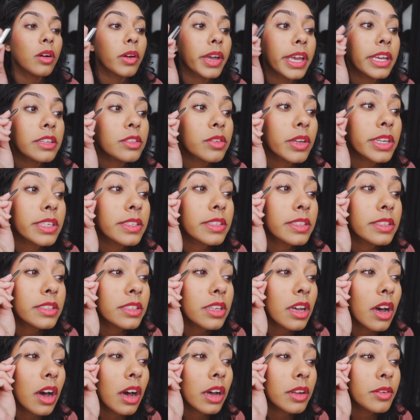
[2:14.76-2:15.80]
Okay, so I
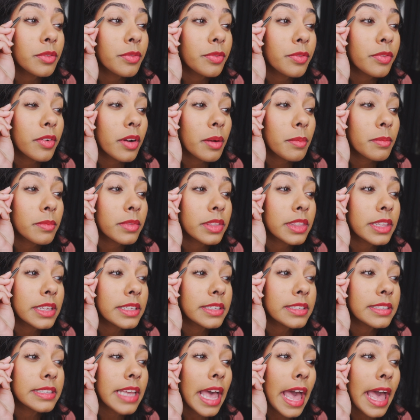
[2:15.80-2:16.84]
start from
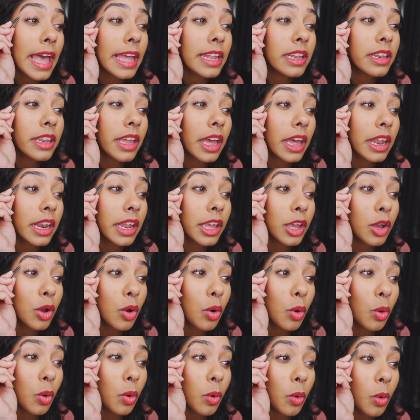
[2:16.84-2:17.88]
this end and I
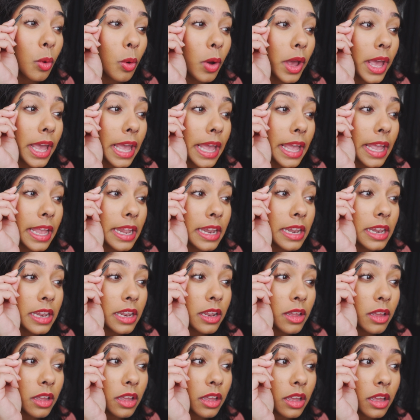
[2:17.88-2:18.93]
go
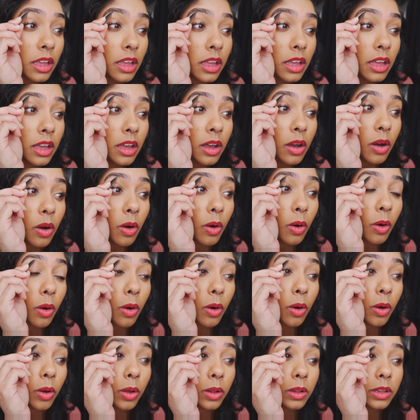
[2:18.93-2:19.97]
in
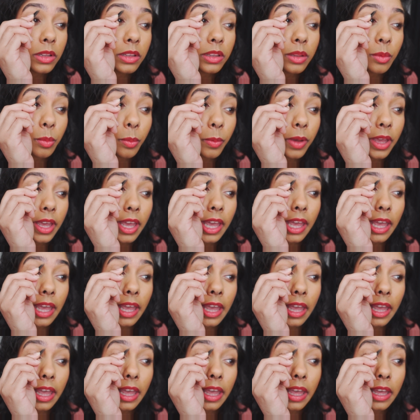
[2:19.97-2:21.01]
all the
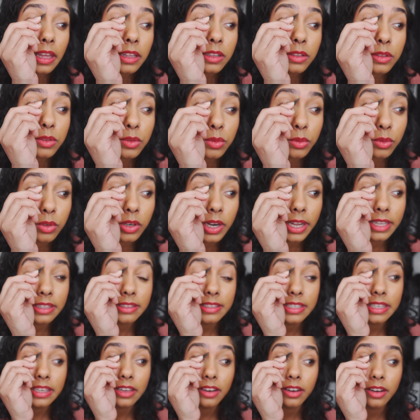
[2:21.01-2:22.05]
way to
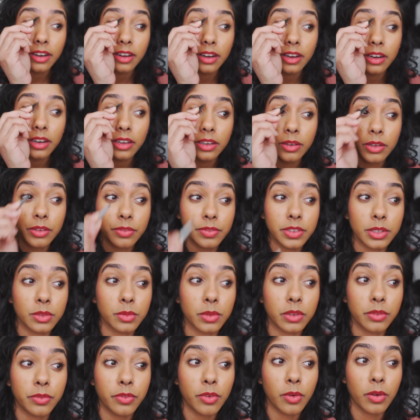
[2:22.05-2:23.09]
right here, if this
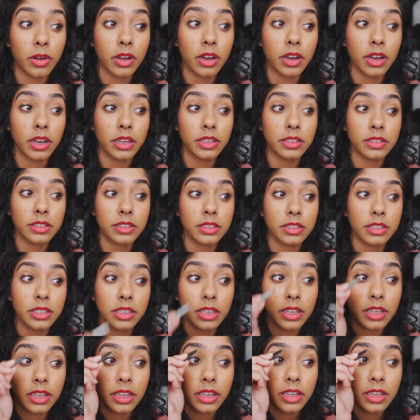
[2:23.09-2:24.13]
would focus.
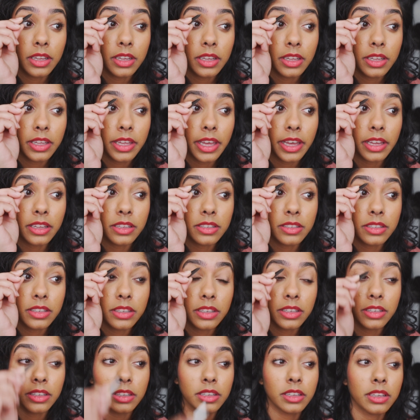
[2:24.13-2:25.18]
Yes.
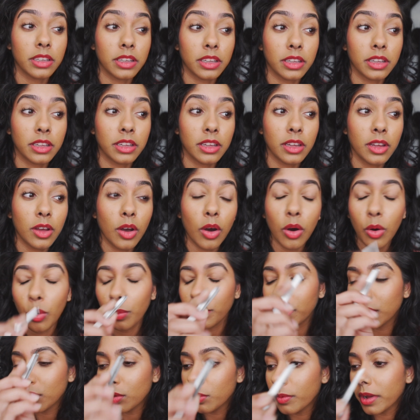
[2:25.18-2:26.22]

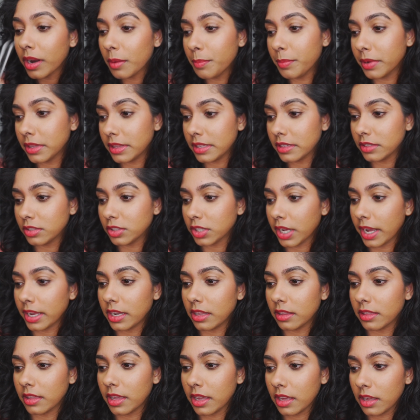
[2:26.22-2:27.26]
Oh, you know, when I put this
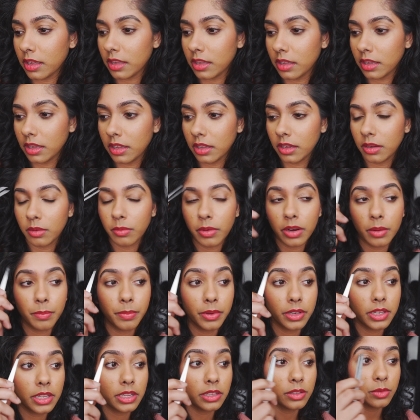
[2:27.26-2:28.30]
shiny thing, when I
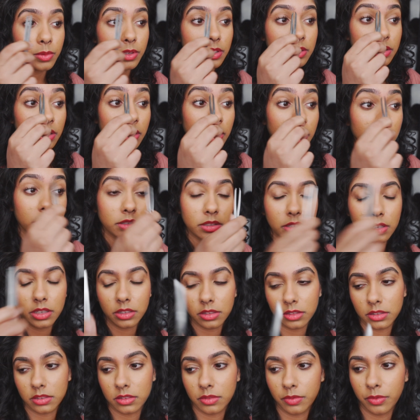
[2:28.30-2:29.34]
put the tweezer, it
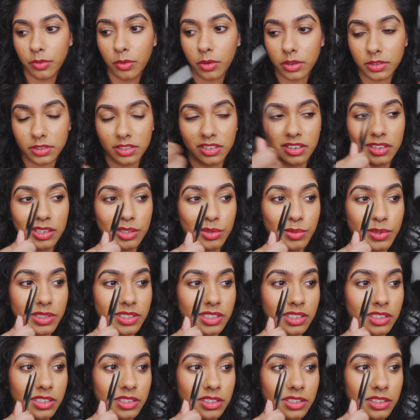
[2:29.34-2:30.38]
focuses on the
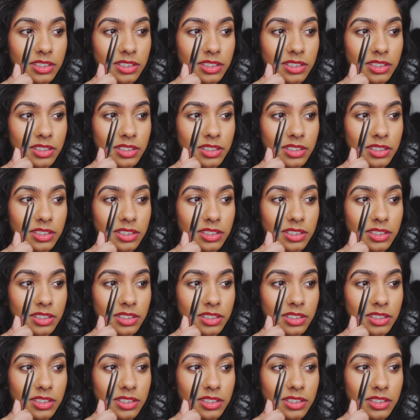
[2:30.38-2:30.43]
tweezer.